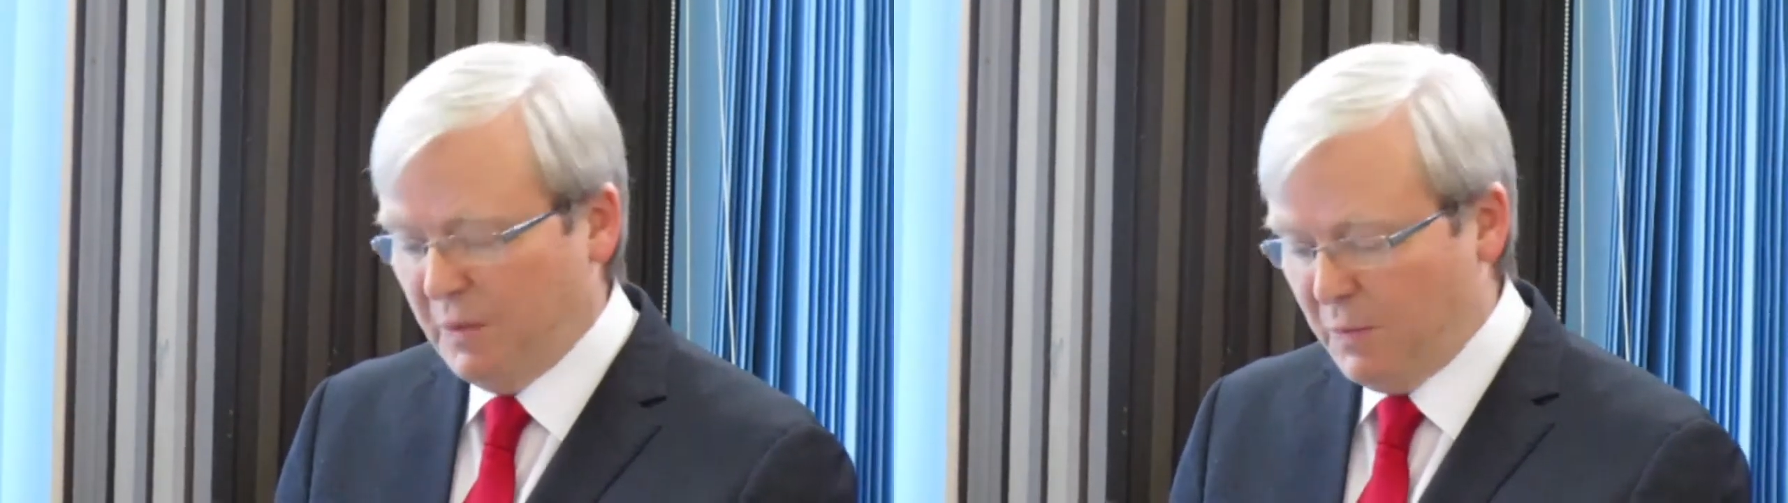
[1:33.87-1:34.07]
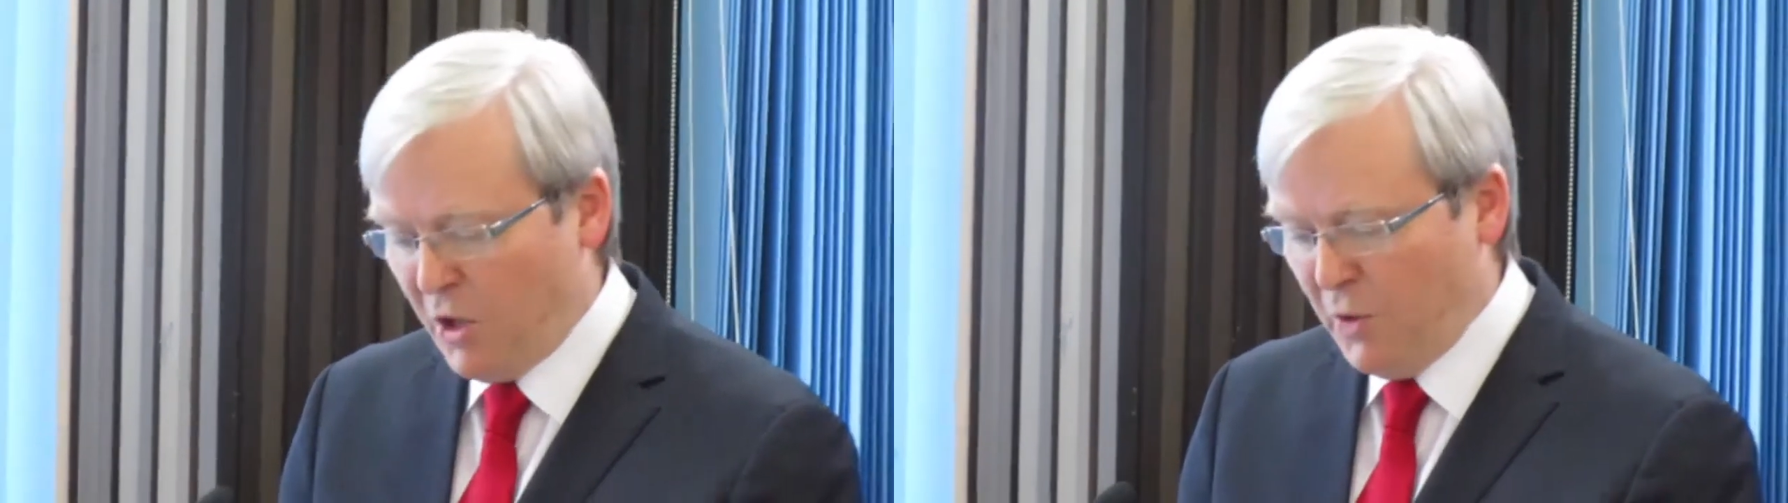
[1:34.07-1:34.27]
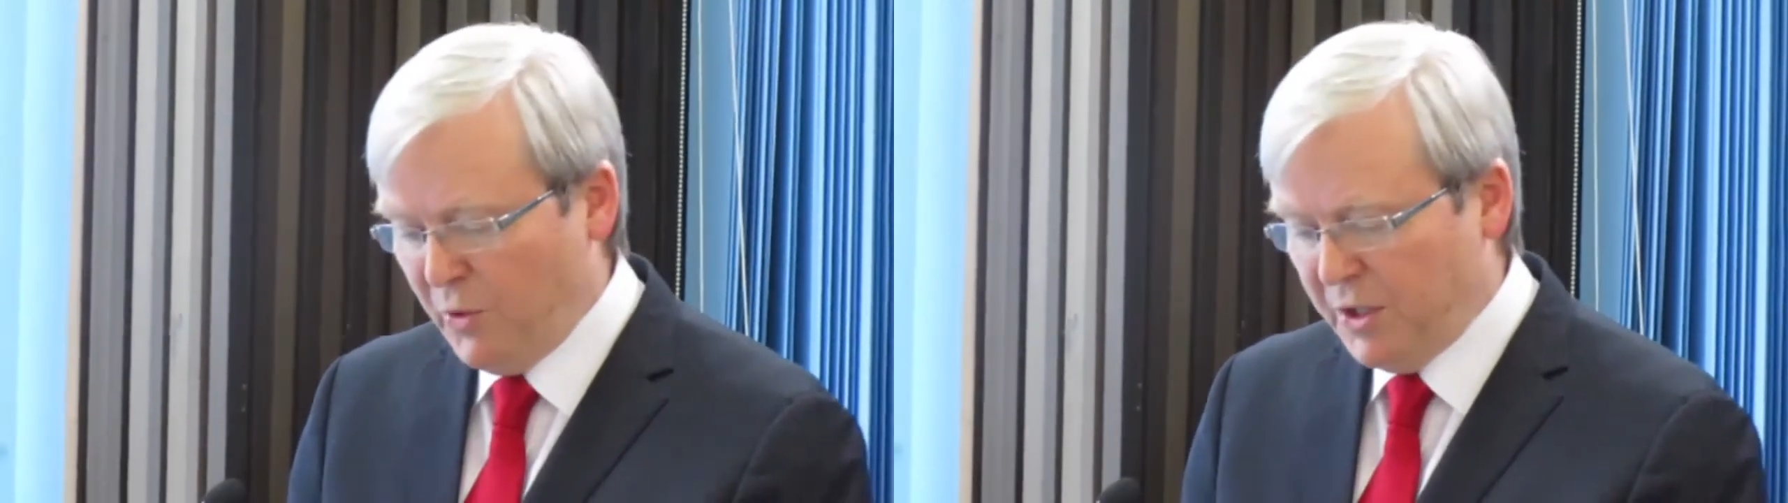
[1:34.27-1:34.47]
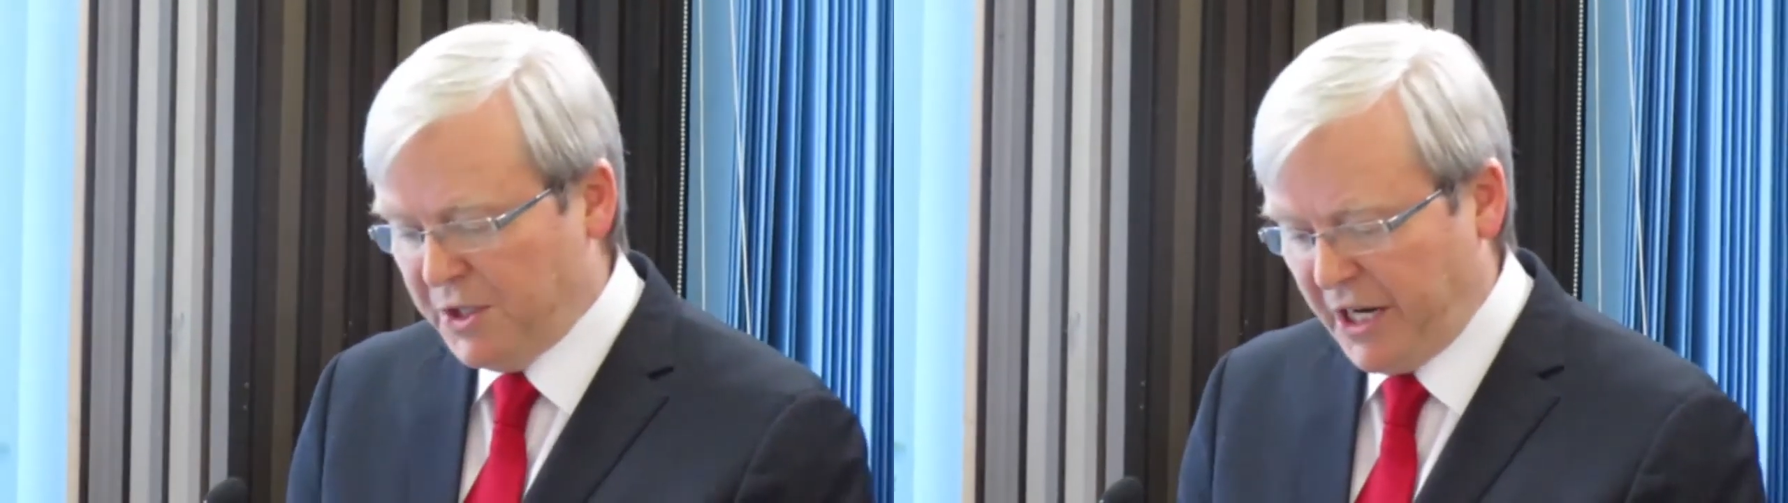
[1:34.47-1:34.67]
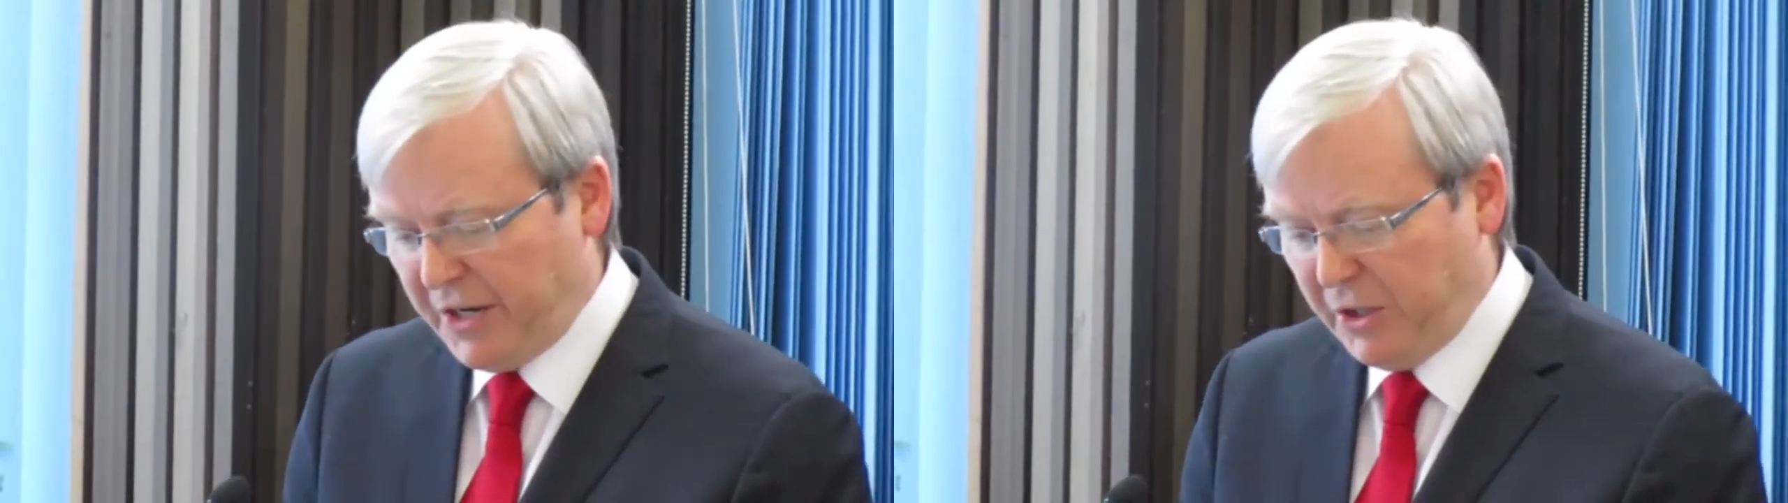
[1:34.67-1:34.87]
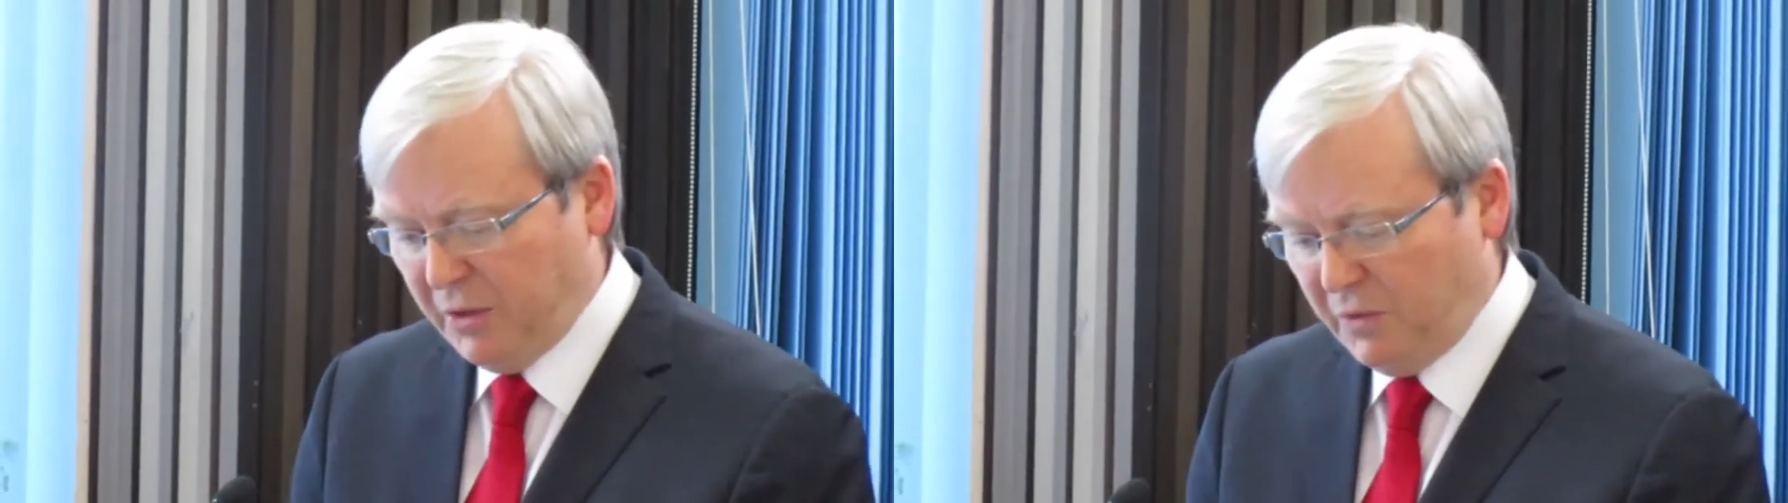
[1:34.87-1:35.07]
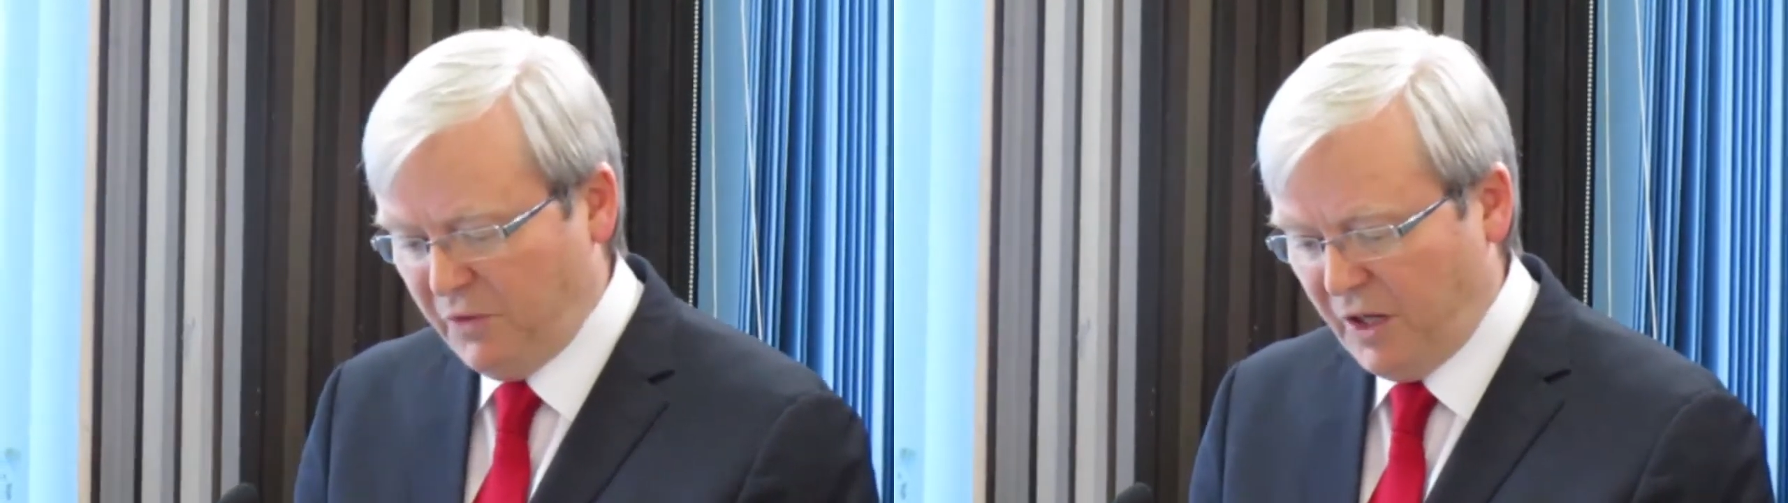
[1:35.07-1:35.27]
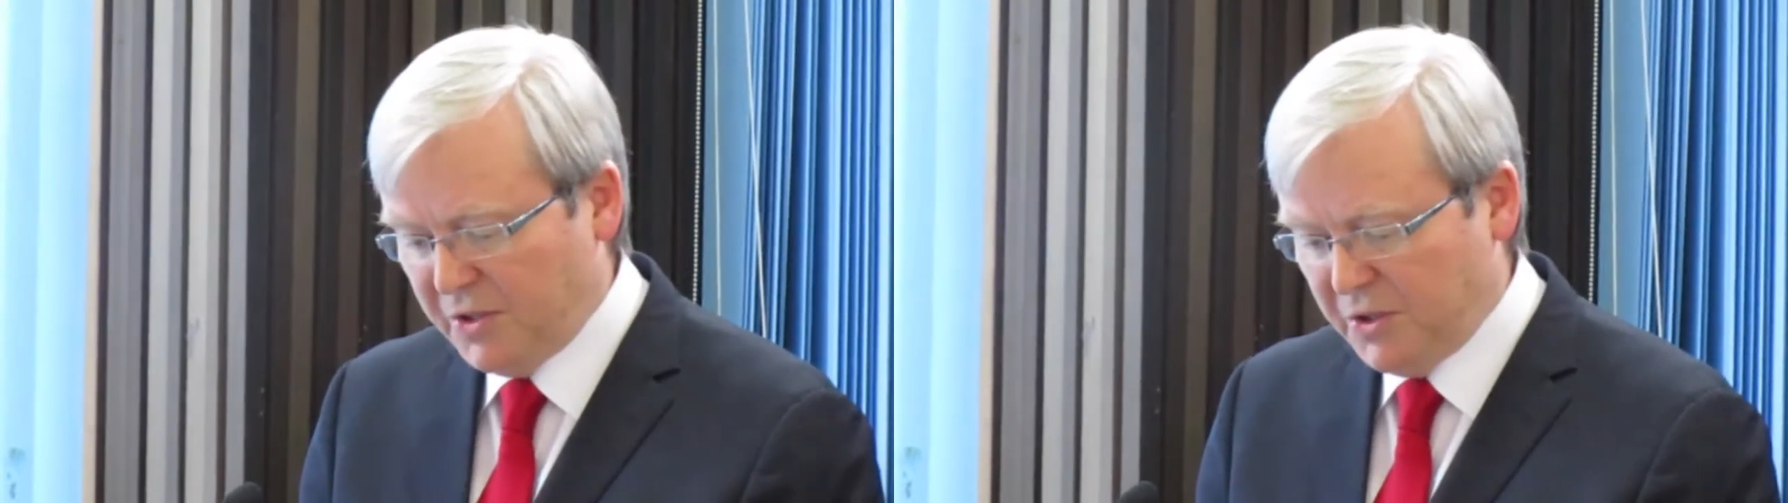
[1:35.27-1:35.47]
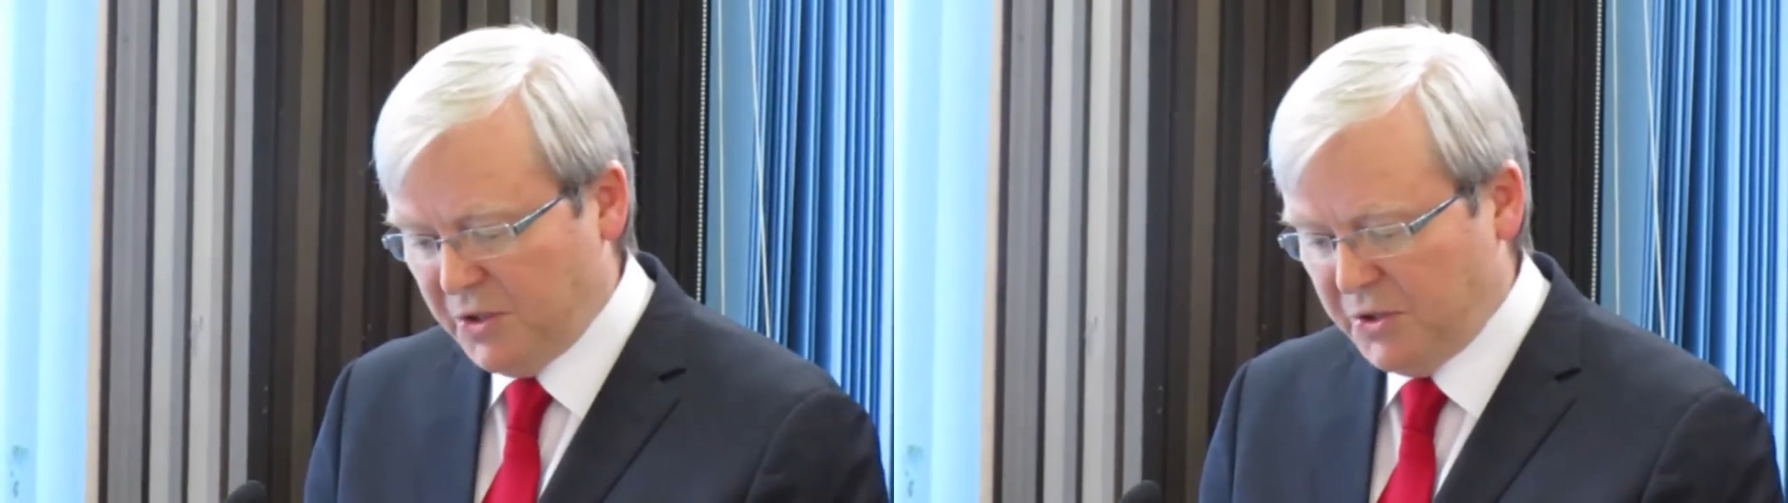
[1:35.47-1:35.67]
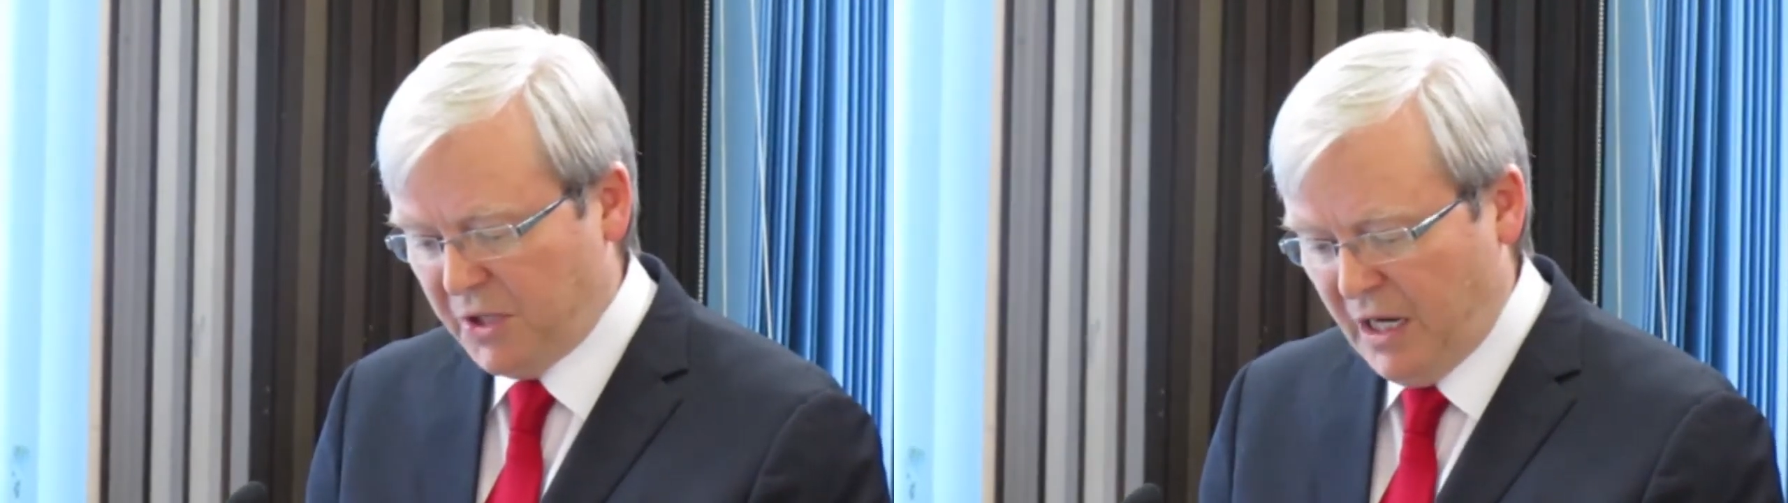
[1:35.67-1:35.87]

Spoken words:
appropriate technical advices